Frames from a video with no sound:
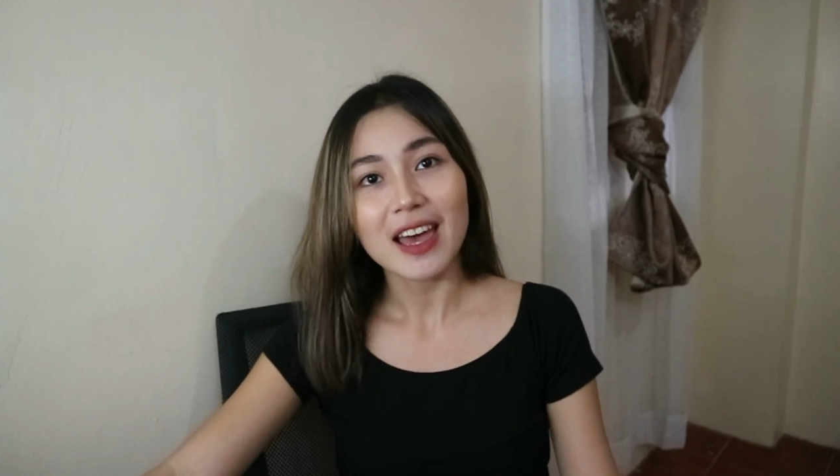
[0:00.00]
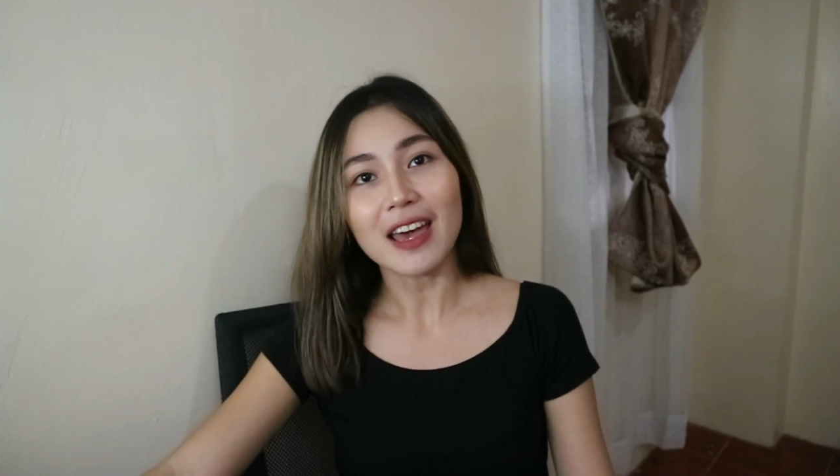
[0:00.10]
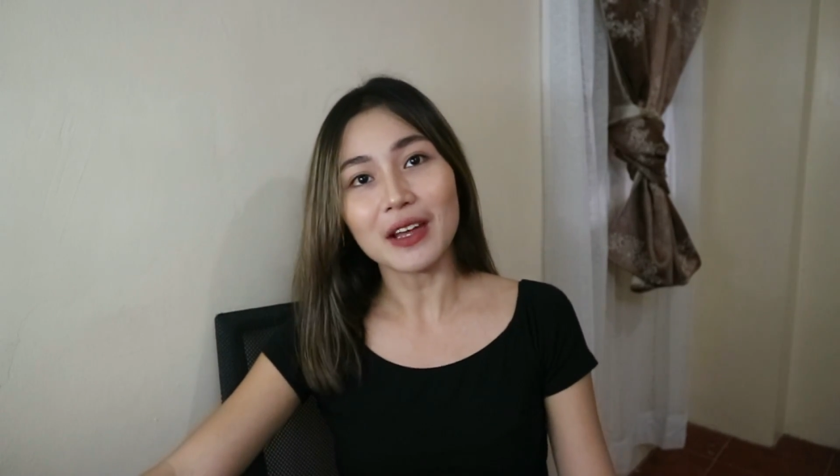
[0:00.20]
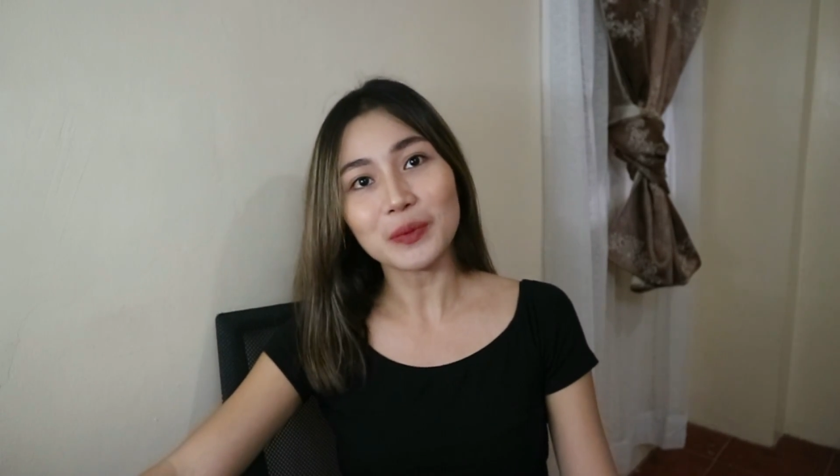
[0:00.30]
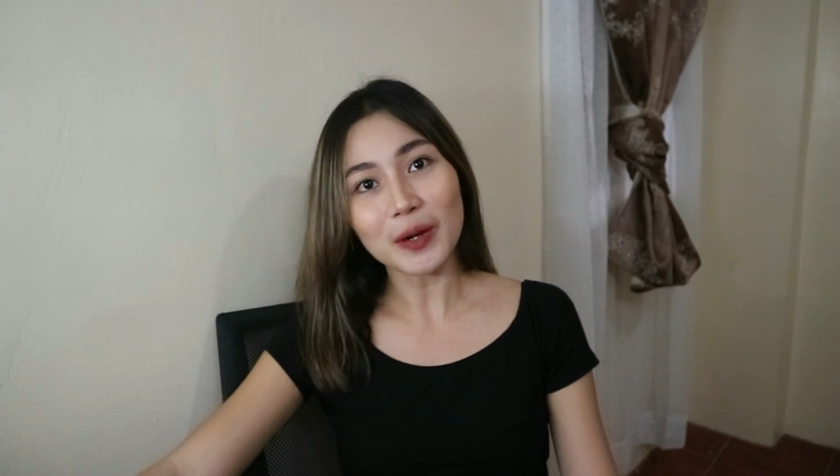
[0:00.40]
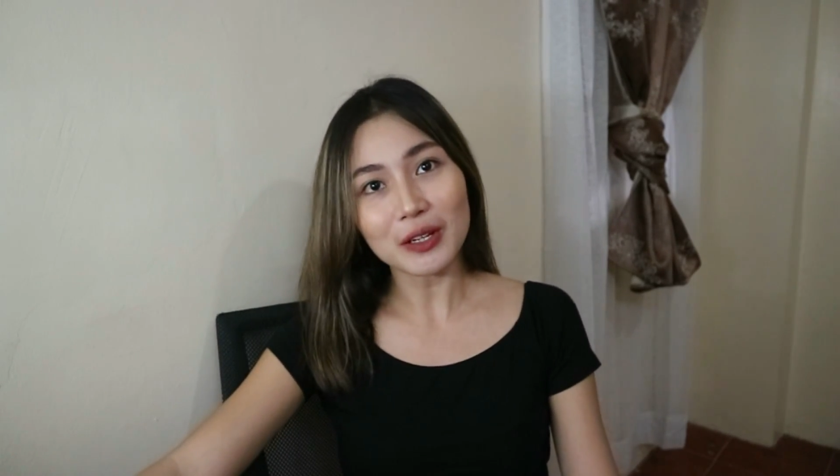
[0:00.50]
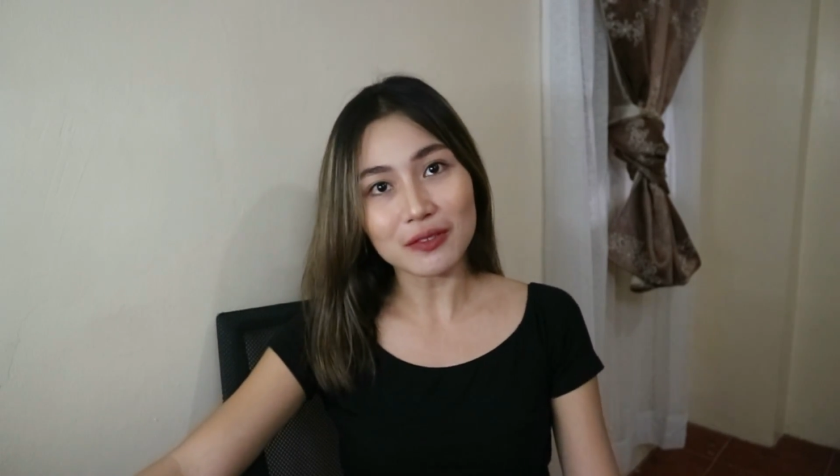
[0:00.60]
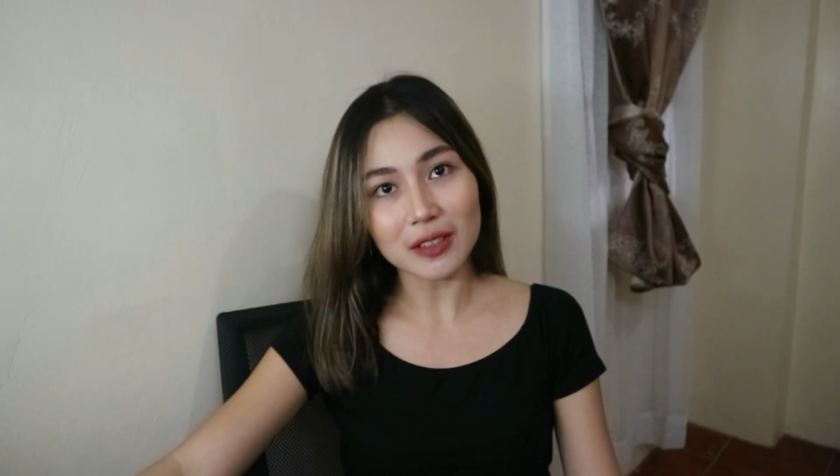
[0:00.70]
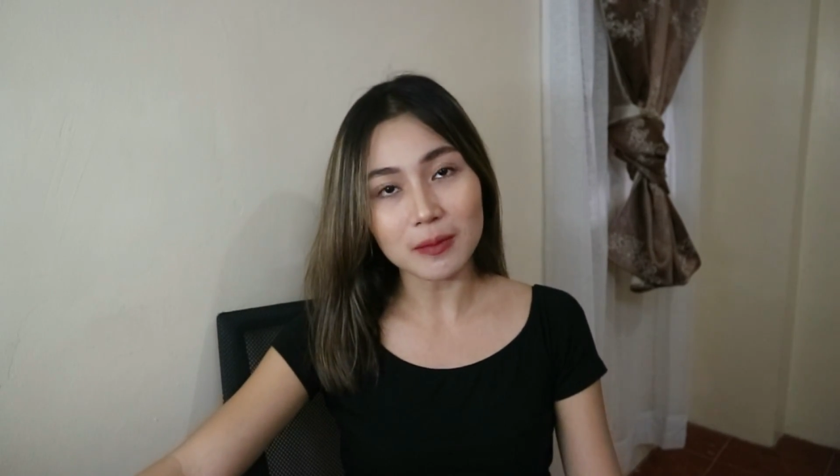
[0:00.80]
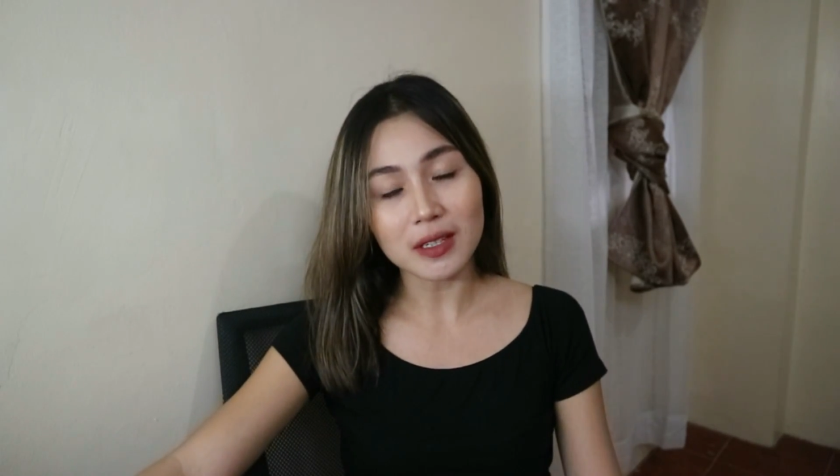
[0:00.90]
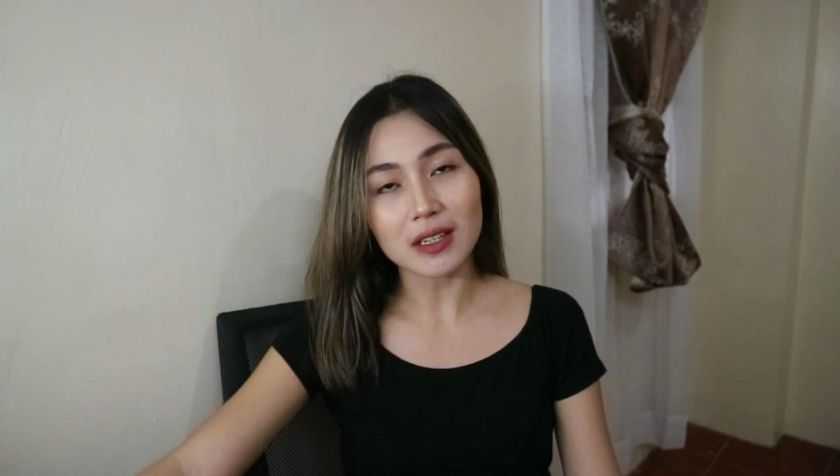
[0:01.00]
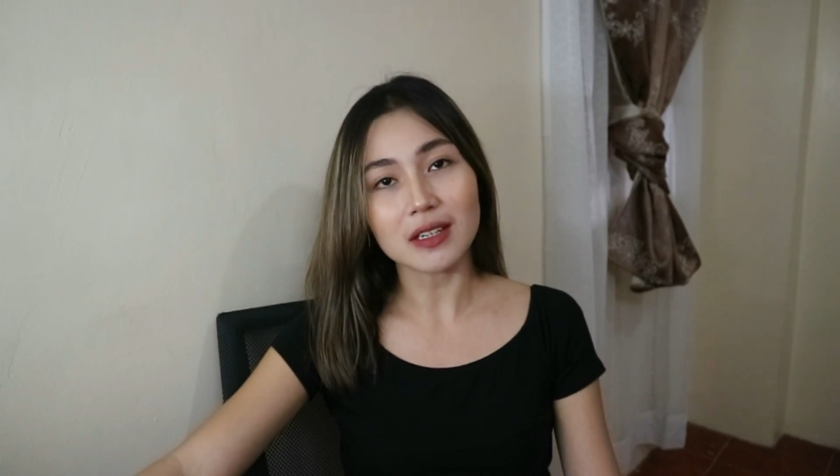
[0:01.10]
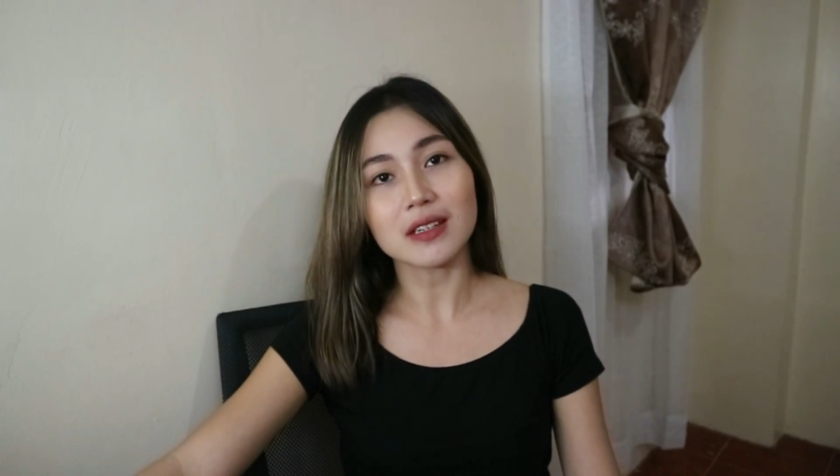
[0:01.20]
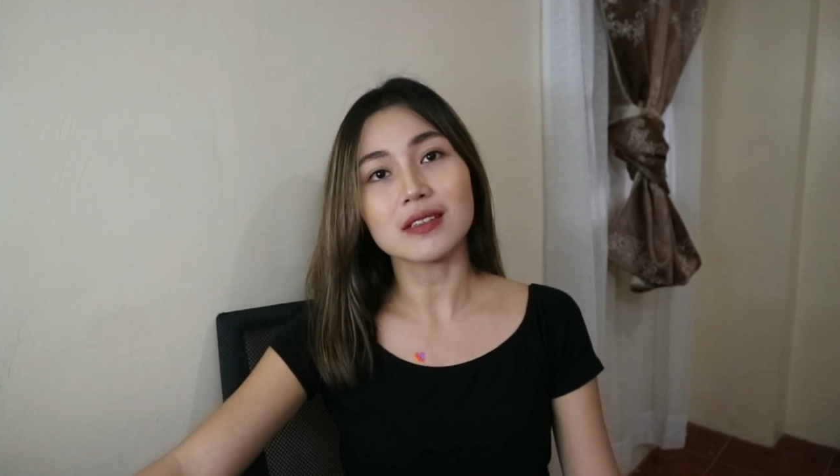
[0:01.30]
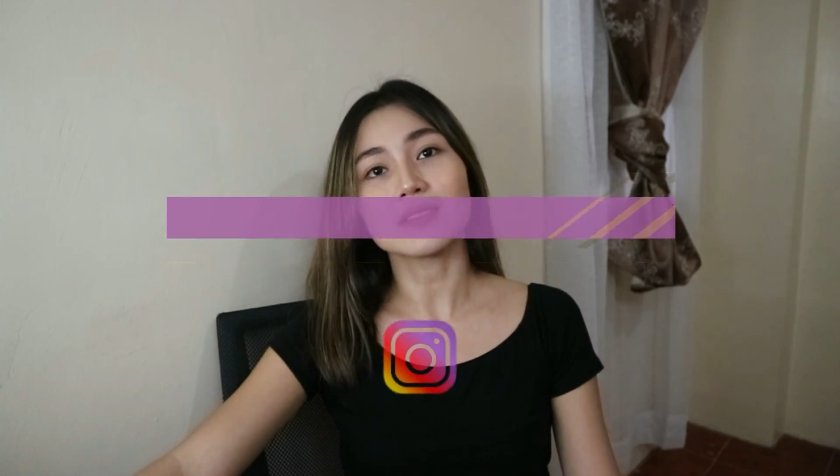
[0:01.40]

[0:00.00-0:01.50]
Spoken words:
and one of them is